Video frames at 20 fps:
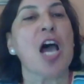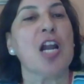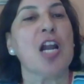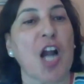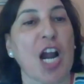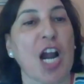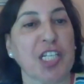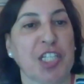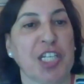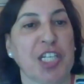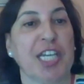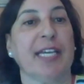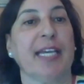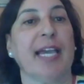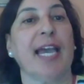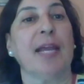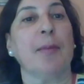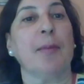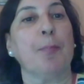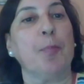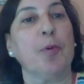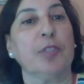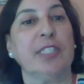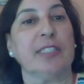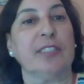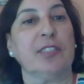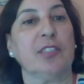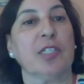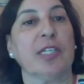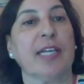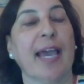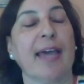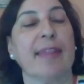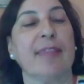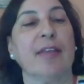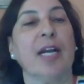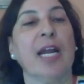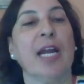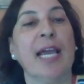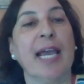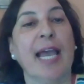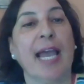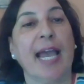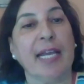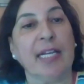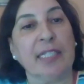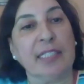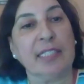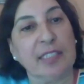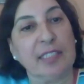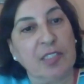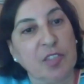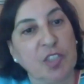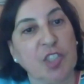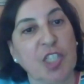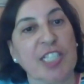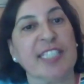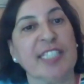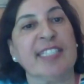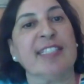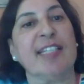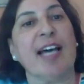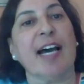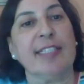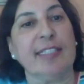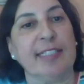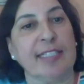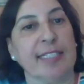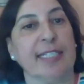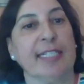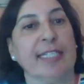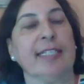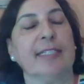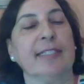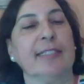rushing and put it together and just tightened it.